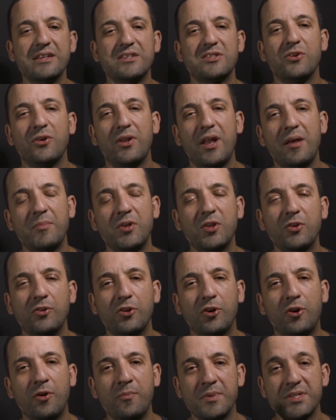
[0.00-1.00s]
So let me know in
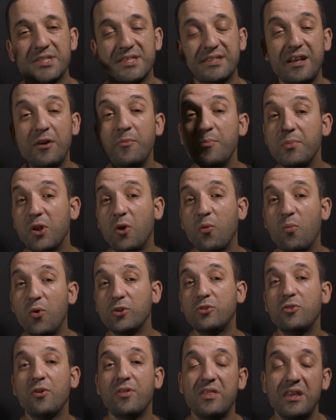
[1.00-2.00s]
the comments down below
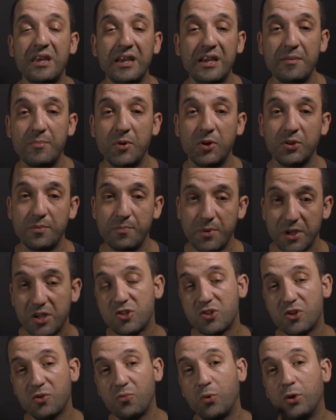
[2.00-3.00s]
what you think about the picture,